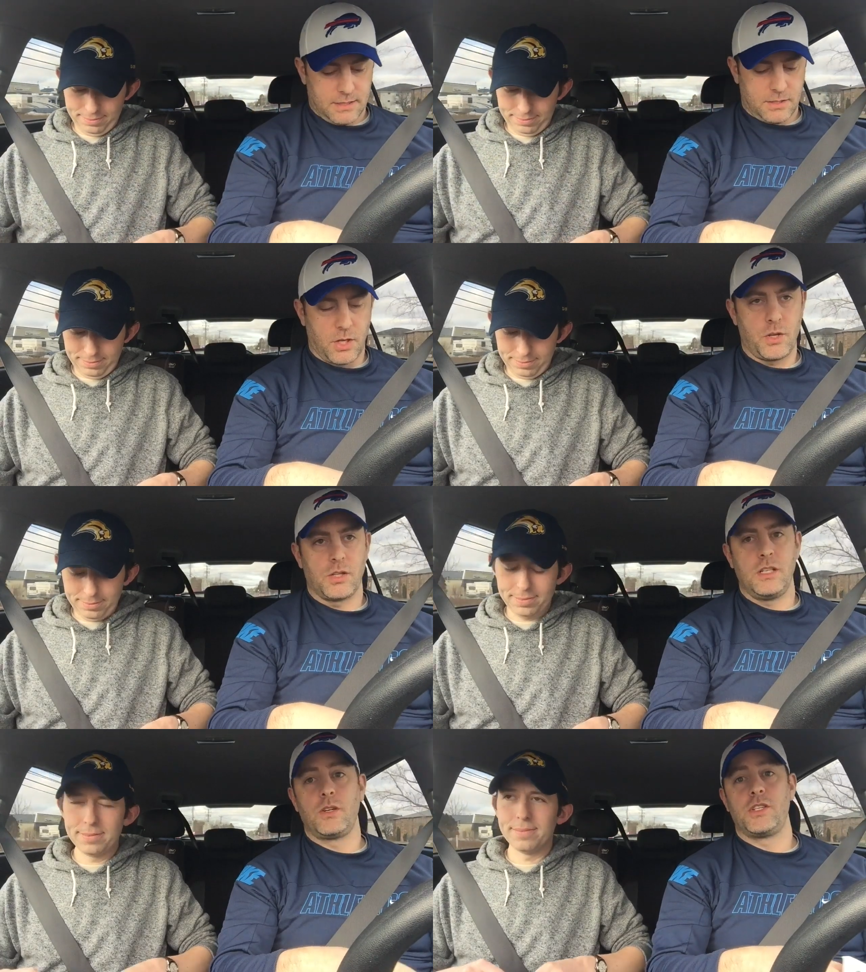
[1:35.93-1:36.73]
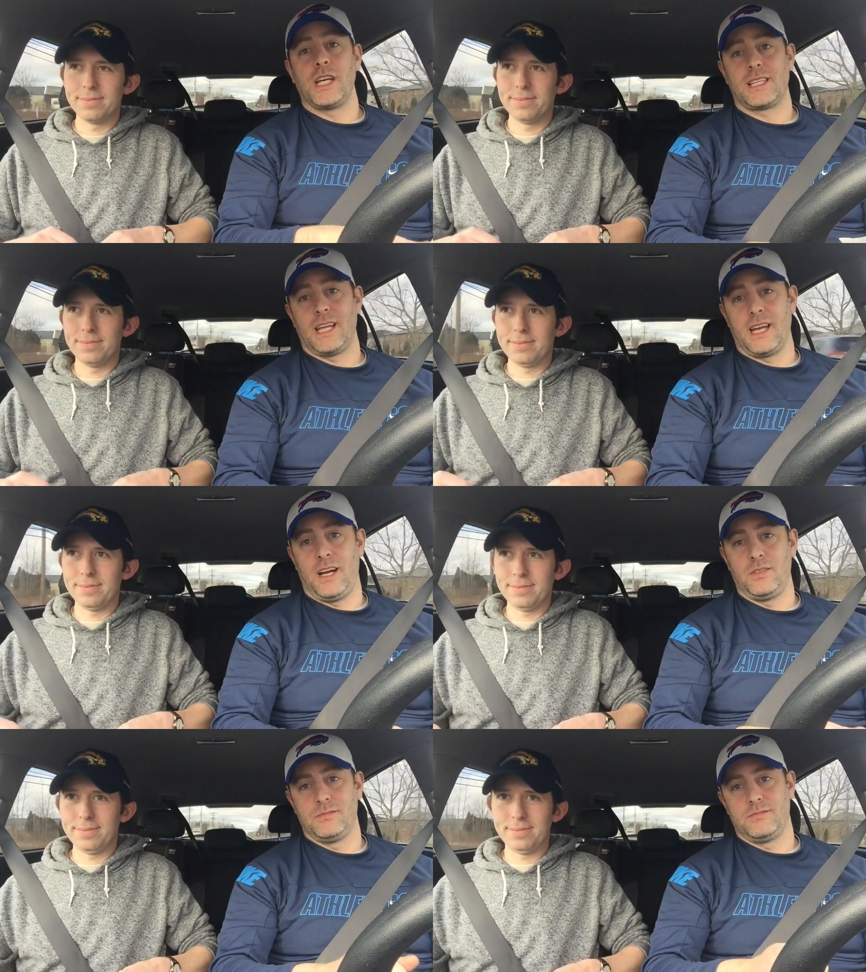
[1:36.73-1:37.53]
Speaker 1: So you can, you check that
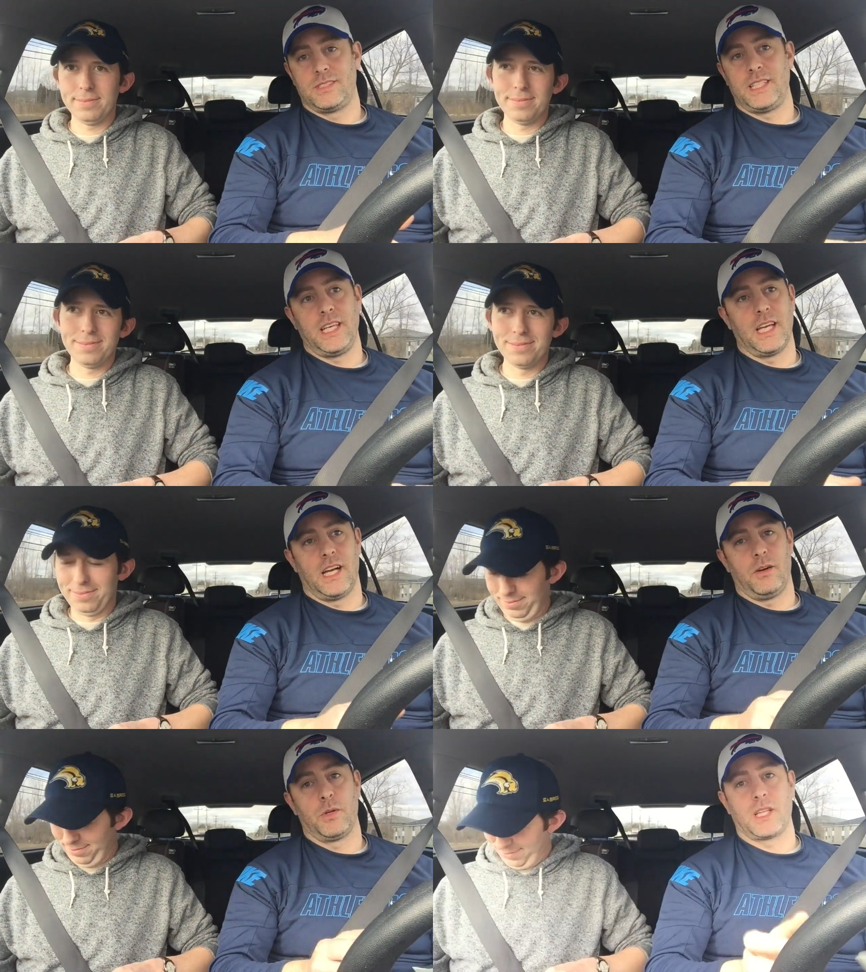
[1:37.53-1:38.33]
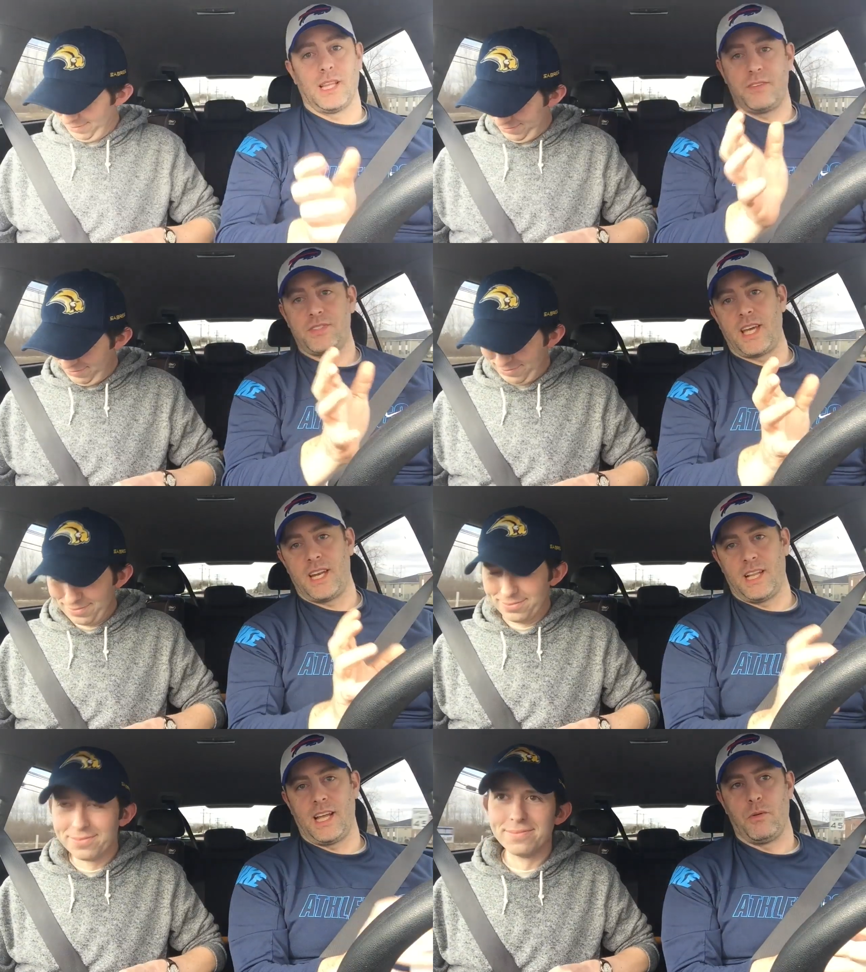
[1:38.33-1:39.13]
out, see uh, what the left
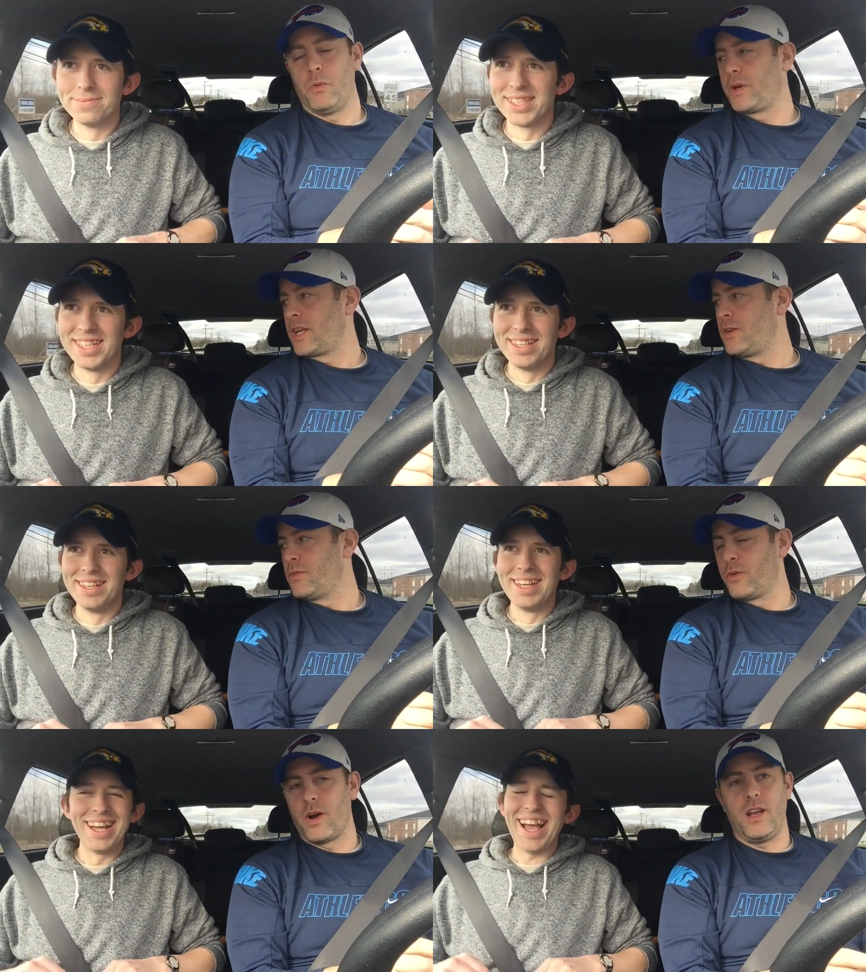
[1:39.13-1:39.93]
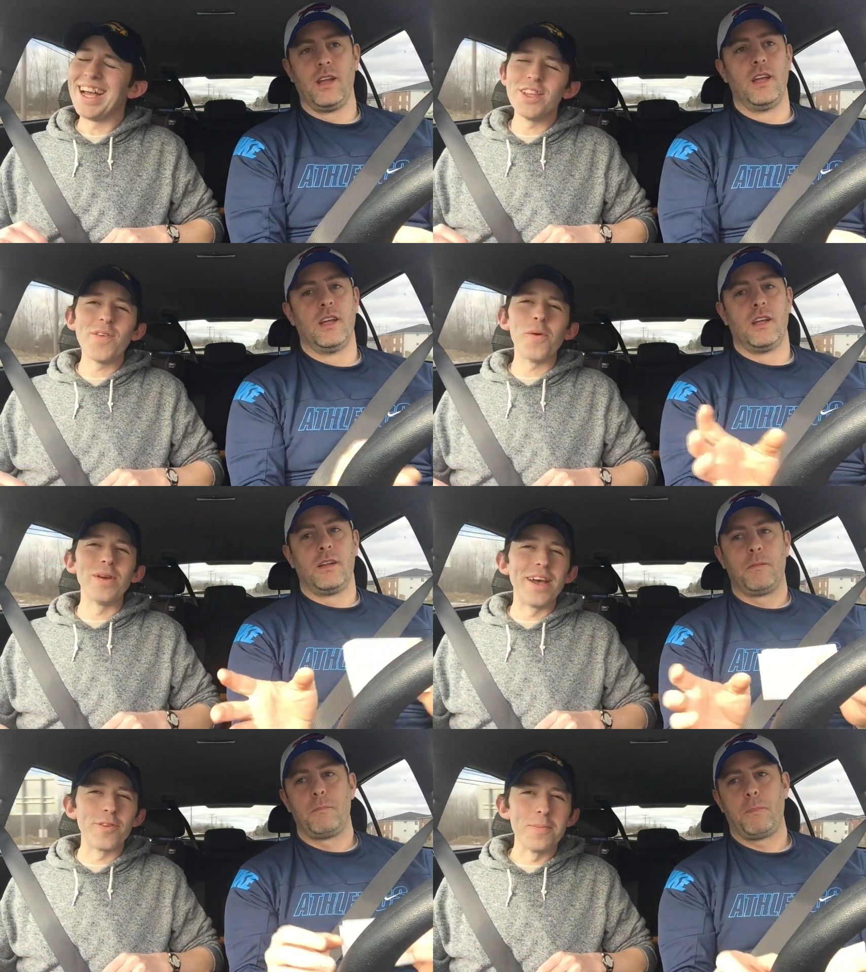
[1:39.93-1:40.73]
side of the line, what we could do for it. I love how
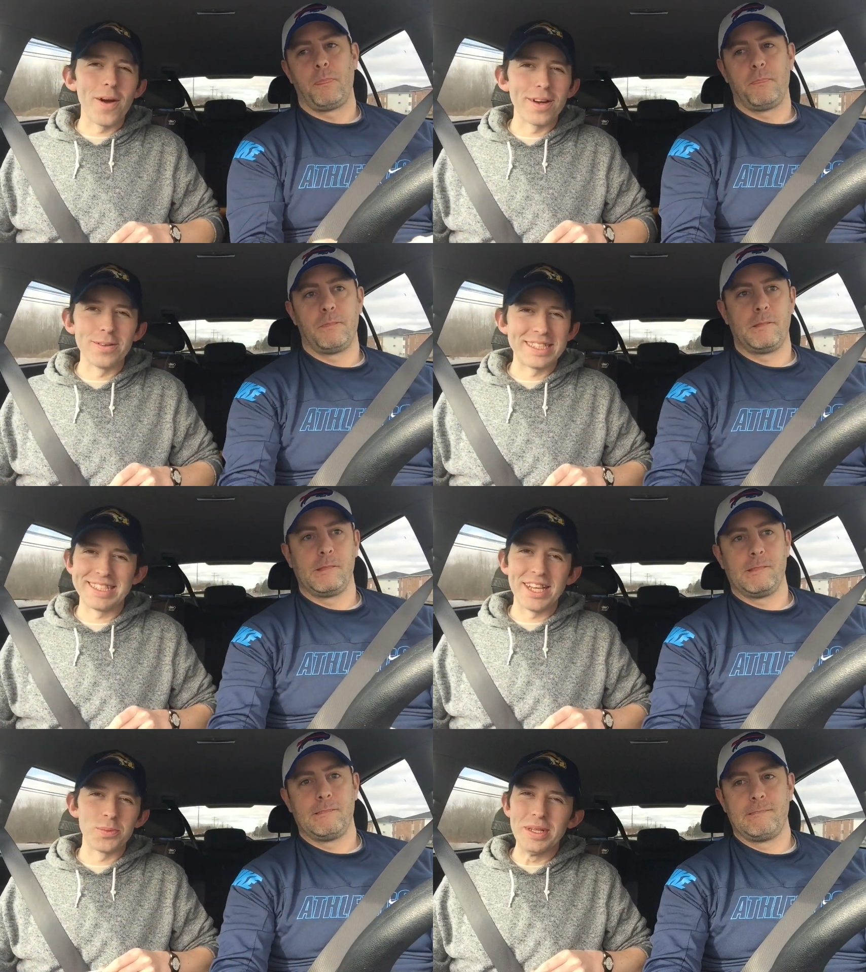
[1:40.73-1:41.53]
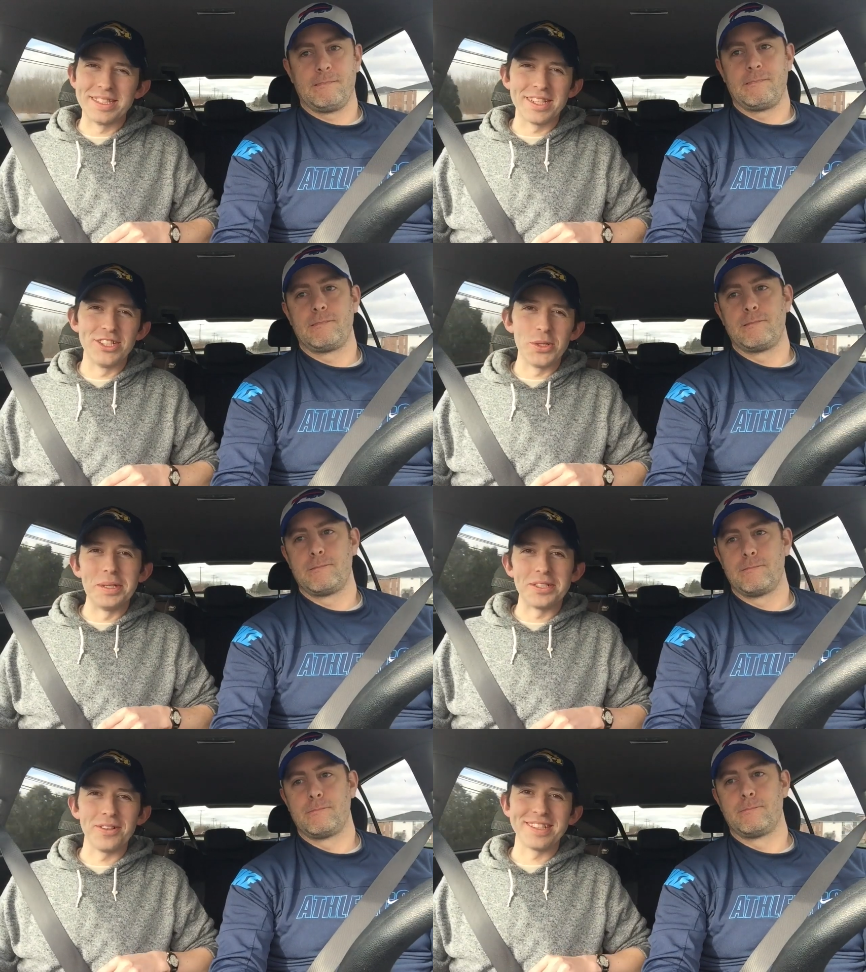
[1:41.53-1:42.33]
whenever Mario says
Speaker 2: what he's going to
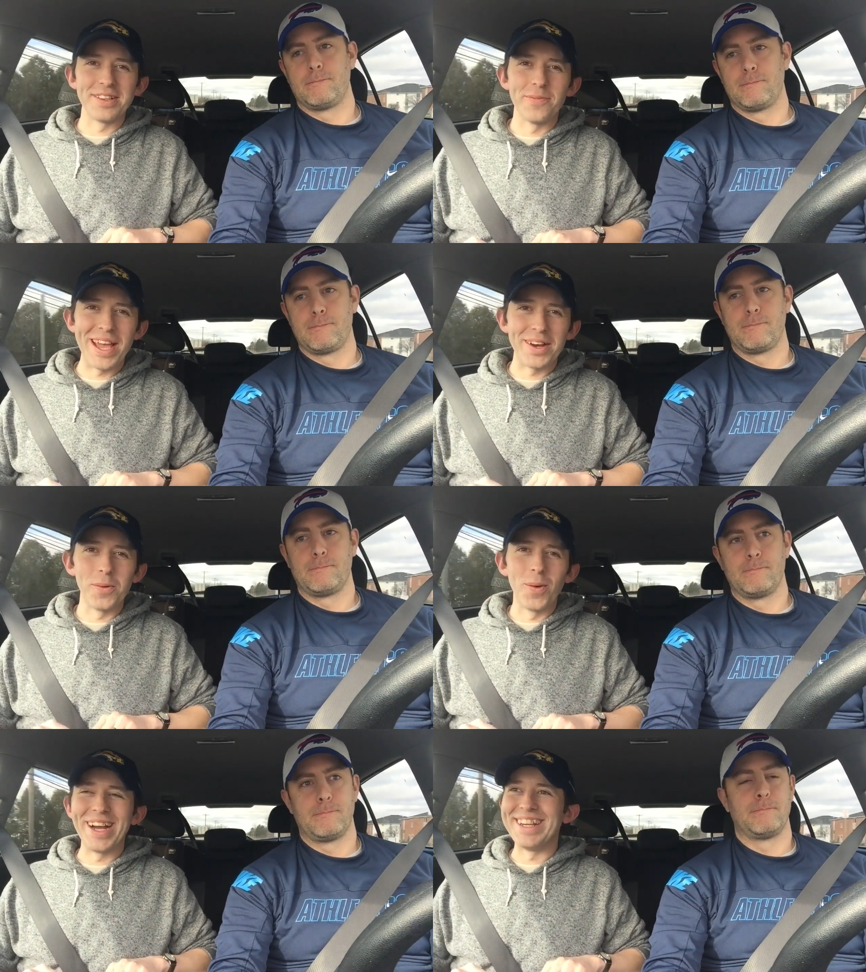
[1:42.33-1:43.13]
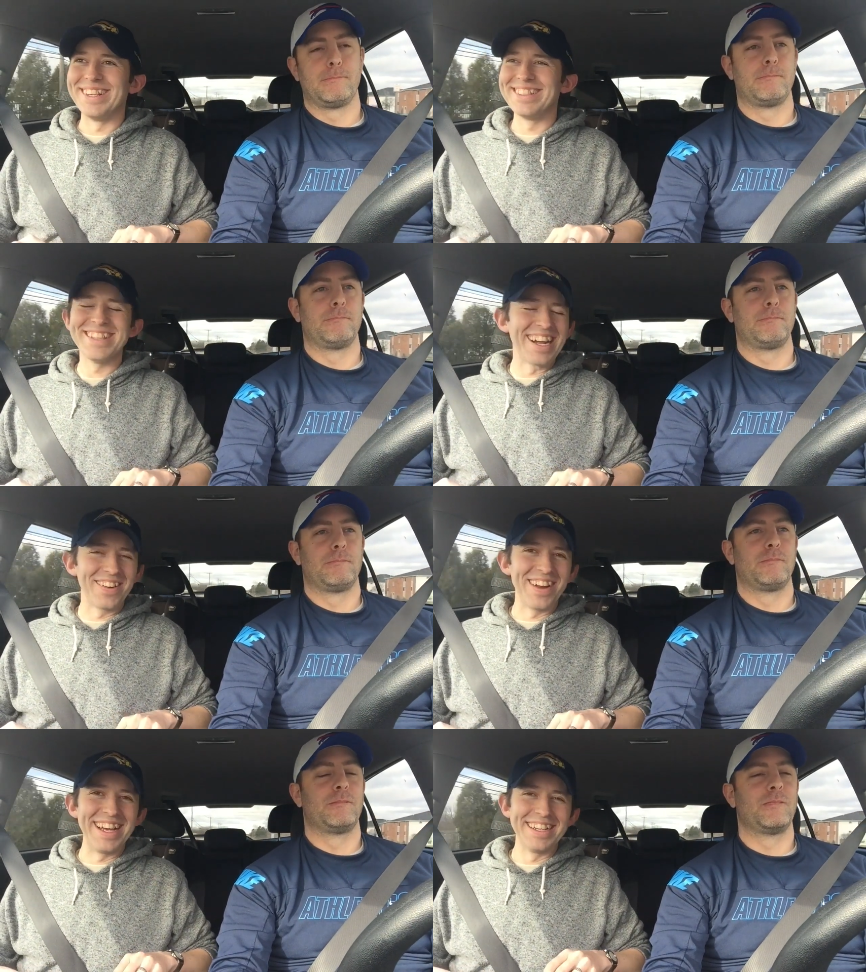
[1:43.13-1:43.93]
do, he turns into Vanna White. Isn't
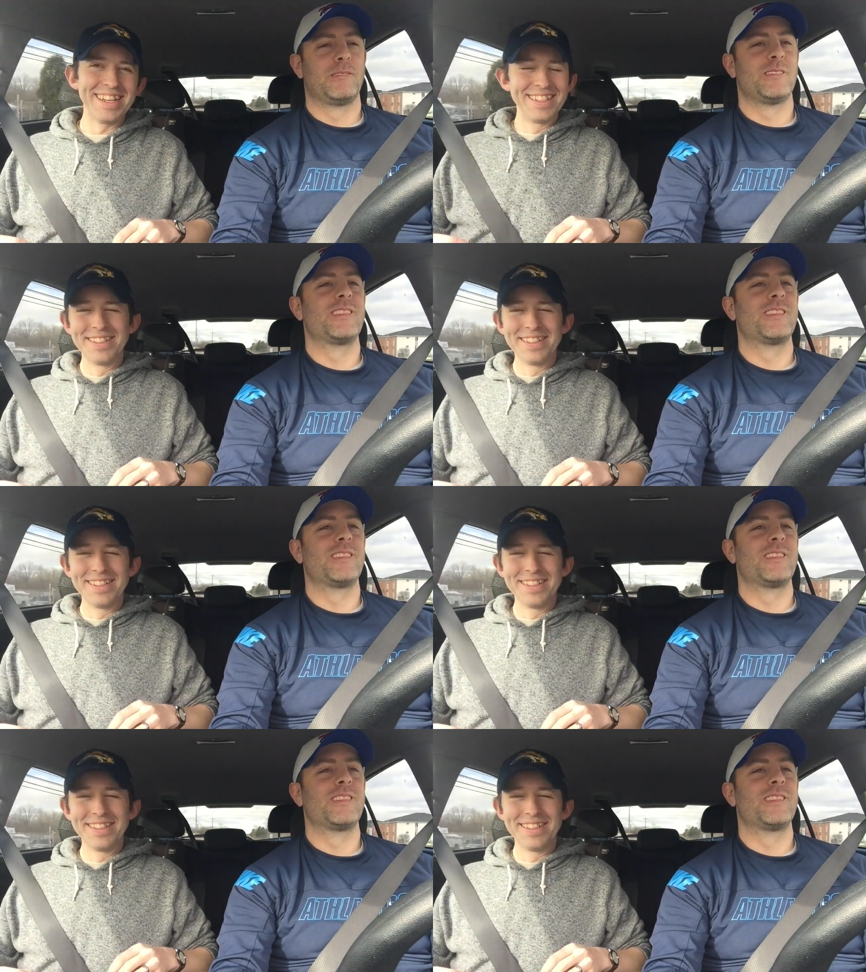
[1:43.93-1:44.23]
that great?